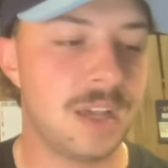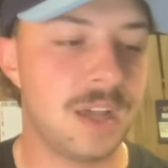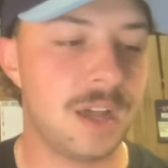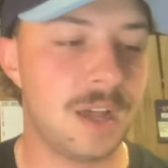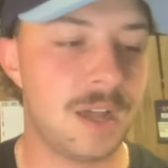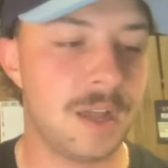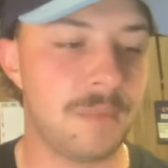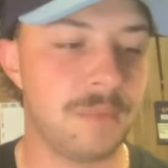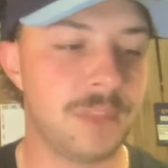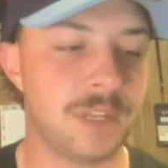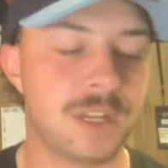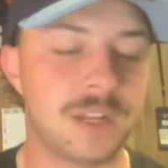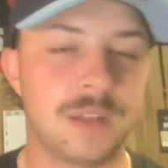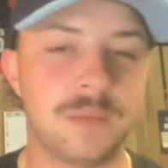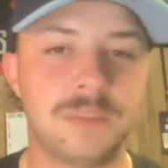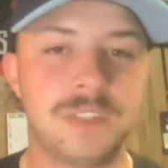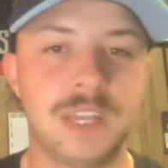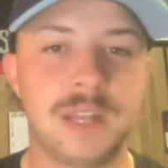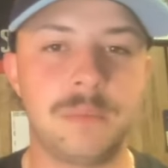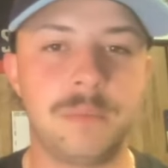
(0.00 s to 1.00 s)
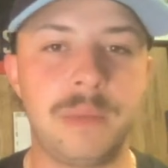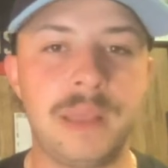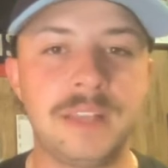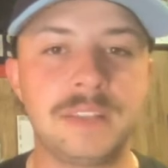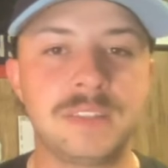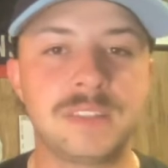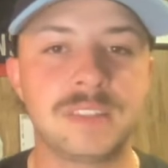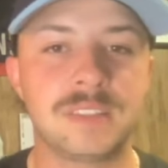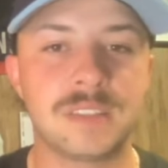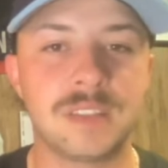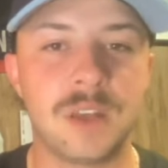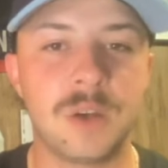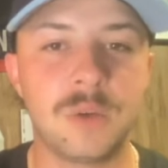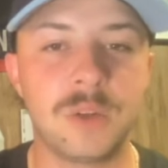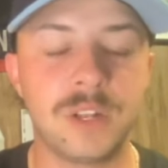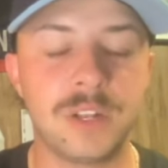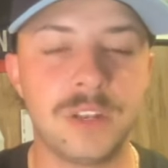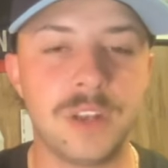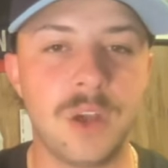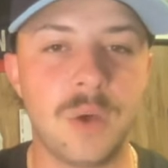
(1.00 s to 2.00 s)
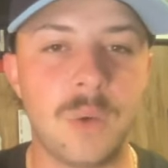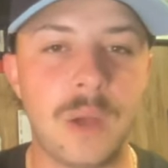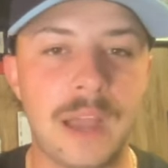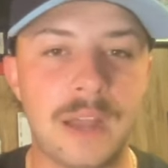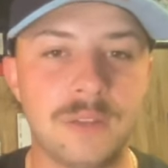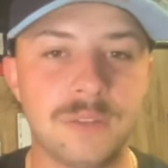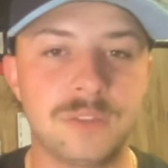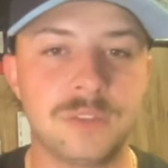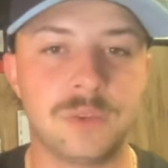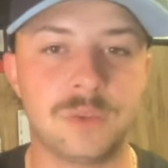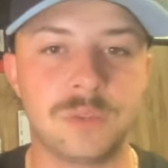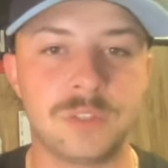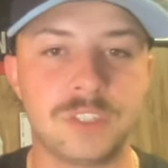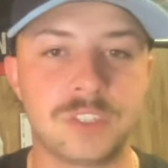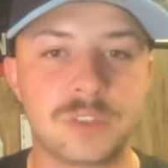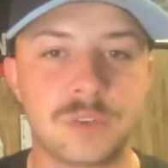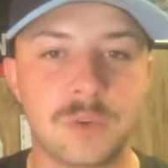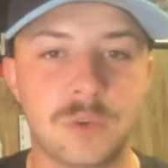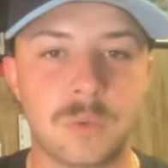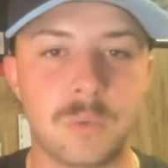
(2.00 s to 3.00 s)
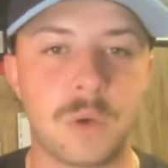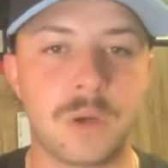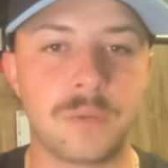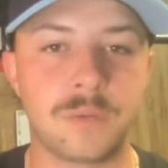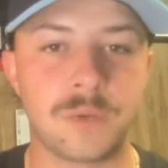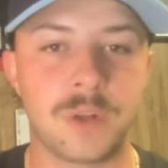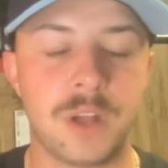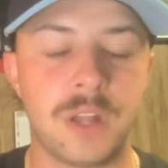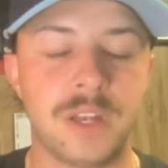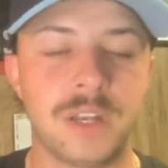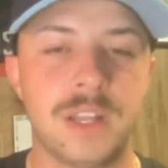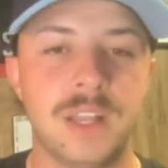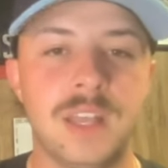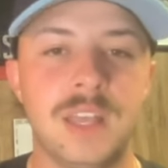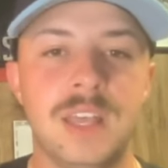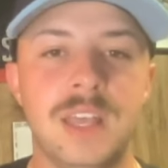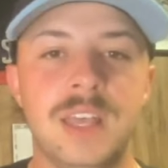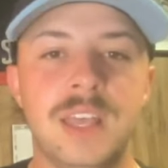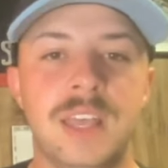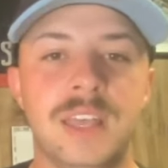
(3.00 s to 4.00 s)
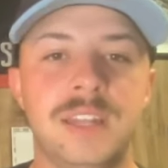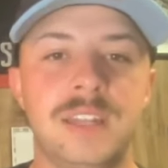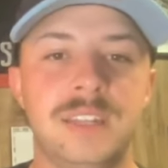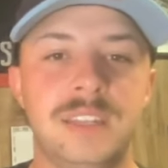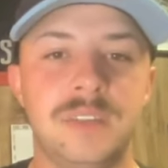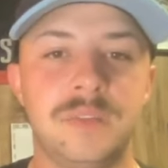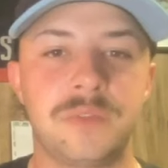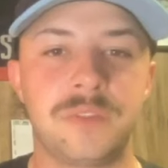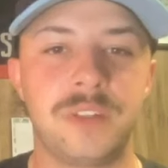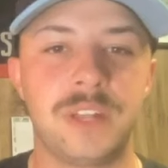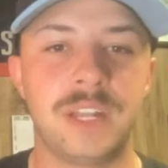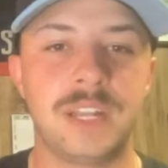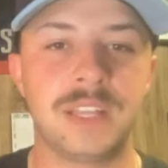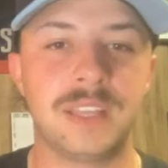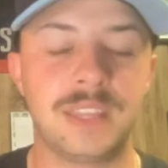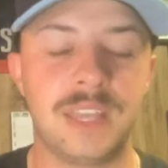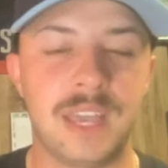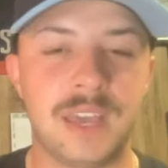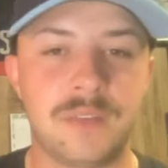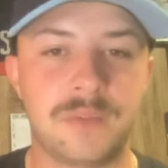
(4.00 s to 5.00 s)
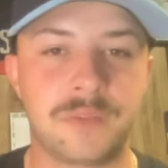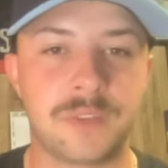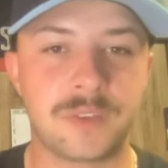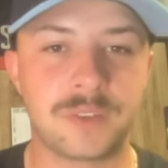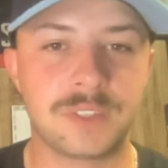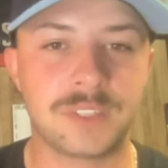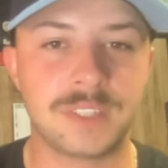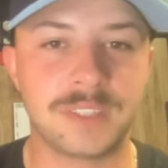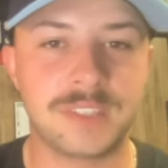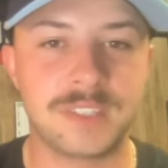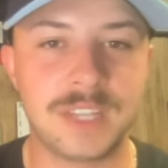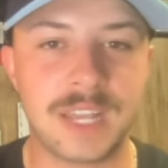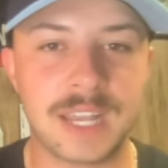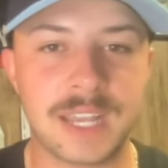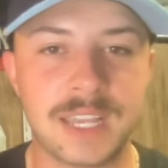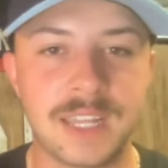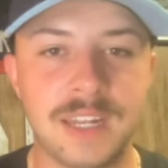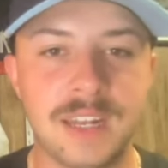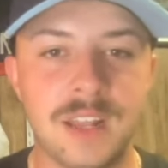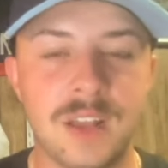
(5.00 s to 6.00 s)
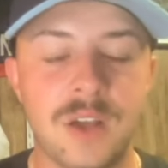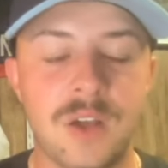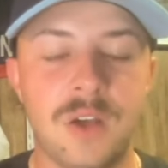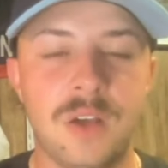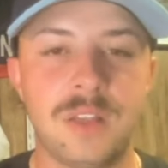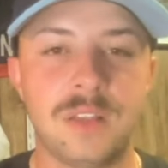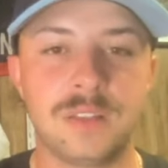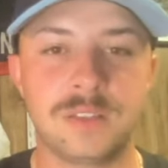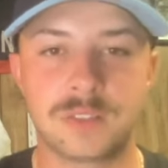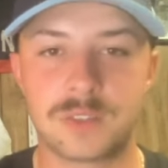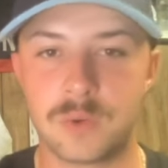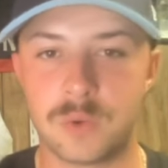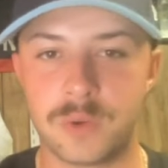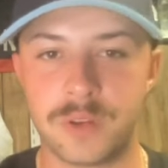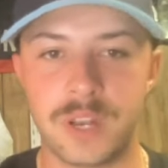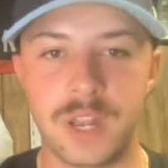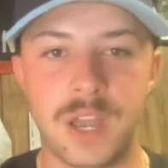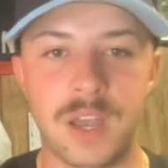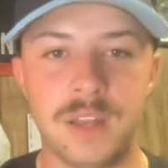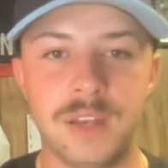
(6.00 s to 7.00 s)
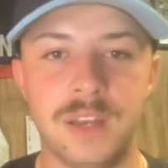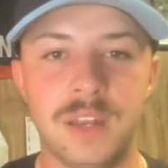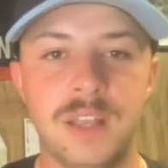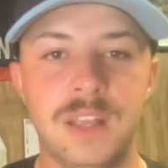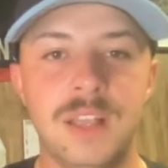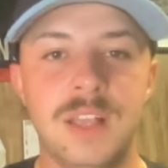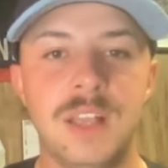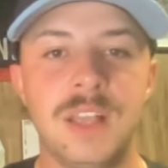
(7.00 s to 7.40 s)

Um, the Cubs had bases loaded, no outs, only scored one run. In a different inning, they had first and second, scored none.